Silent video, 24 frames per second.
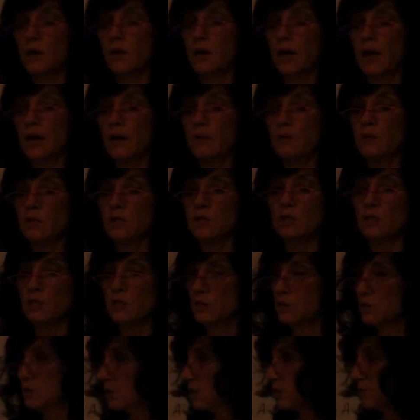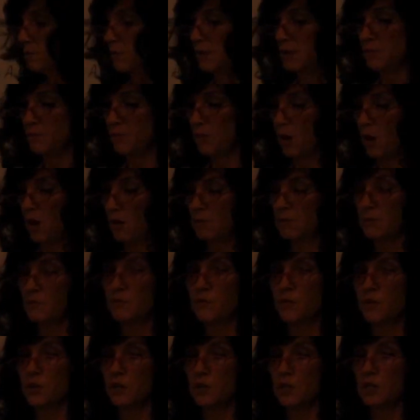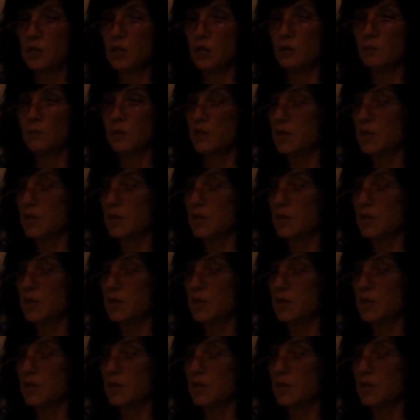Okay, which shouldn't be a problem for you to do,